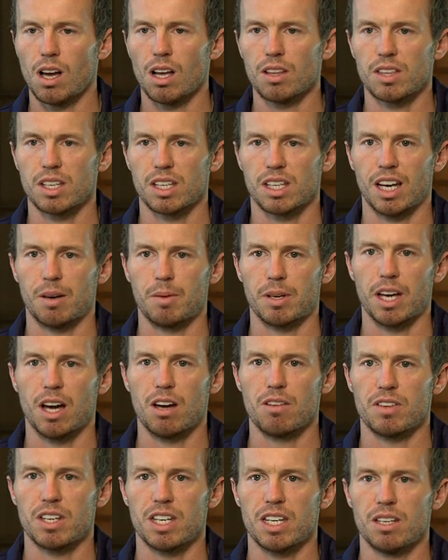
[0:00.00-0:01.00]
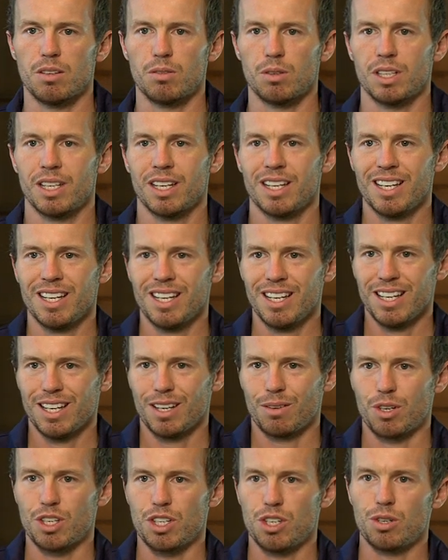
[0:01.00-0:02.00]
I think coming over here, we,
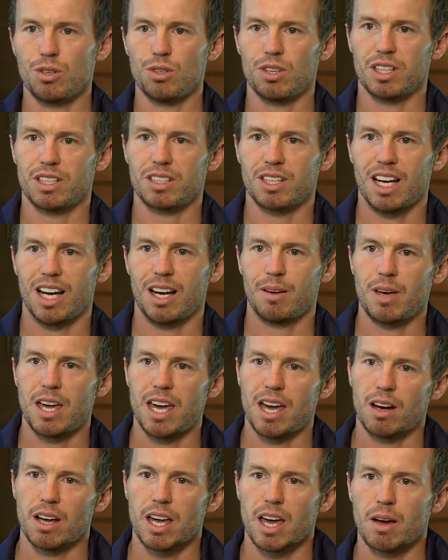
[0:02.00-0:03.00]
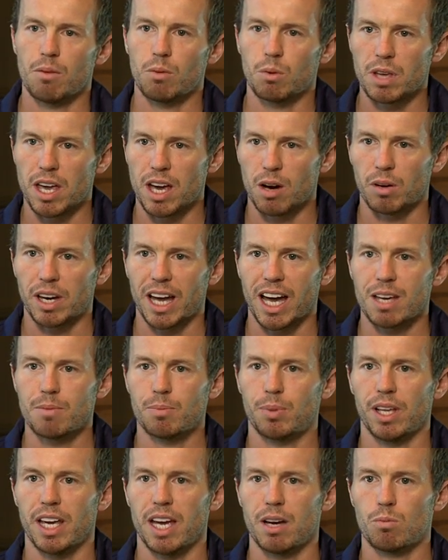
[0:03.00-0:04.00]
we knew that um, our, our game
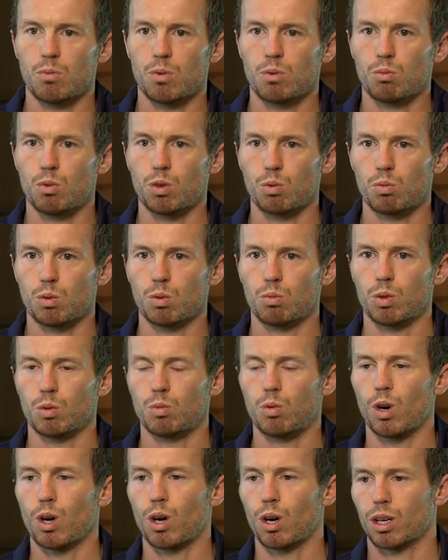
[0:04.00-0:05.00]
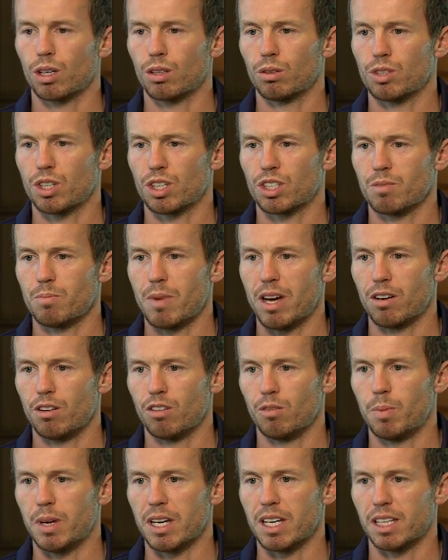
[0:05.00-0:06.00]
plan would, would work. It was just a matter
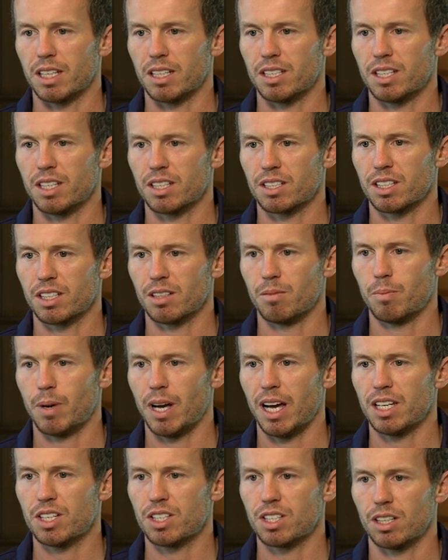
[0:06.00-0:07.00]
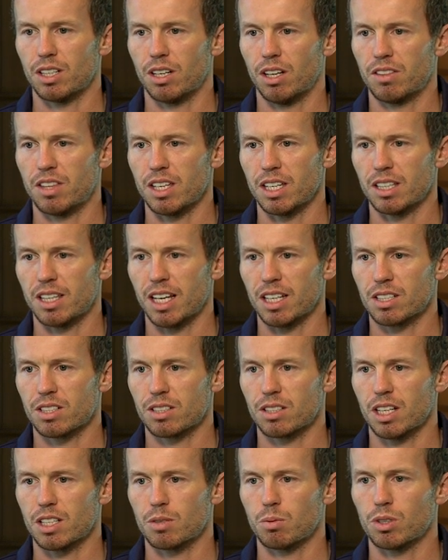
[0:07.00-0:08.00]
of being consistent and patient. And I think
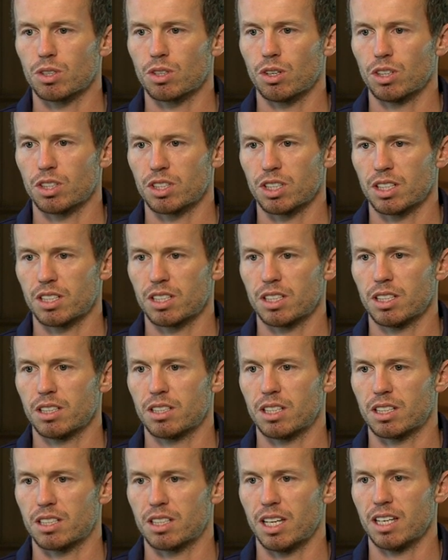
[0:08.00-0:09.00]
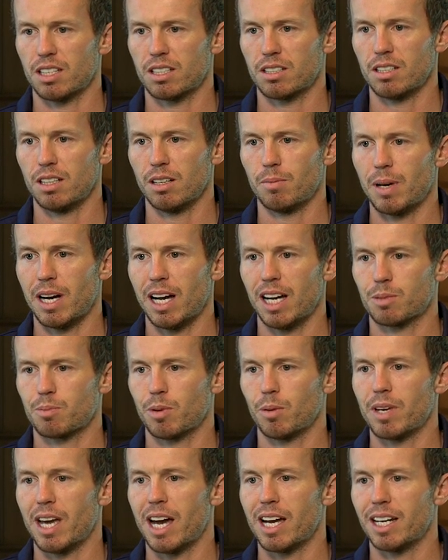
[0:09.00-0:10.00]
that's, that's what's got us success in the past
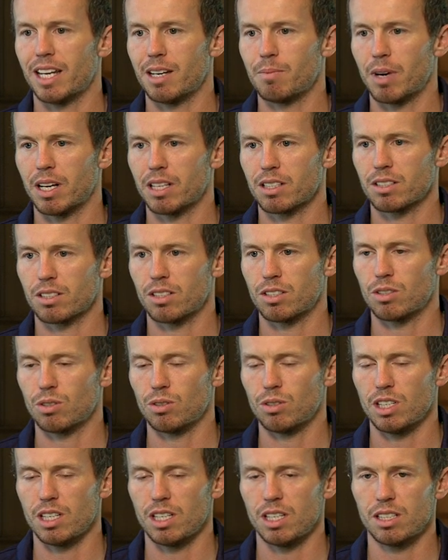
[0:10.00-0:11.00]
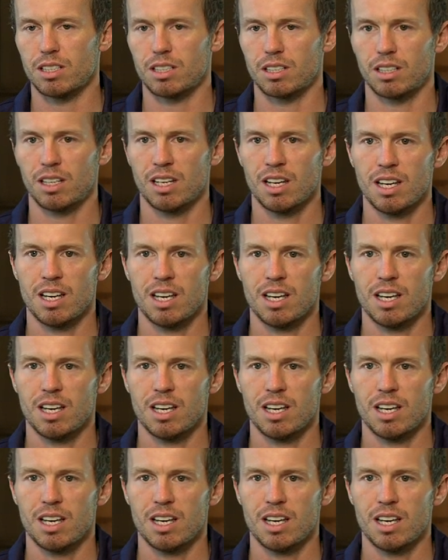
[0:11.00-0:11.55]
probably 18 months, the two years. And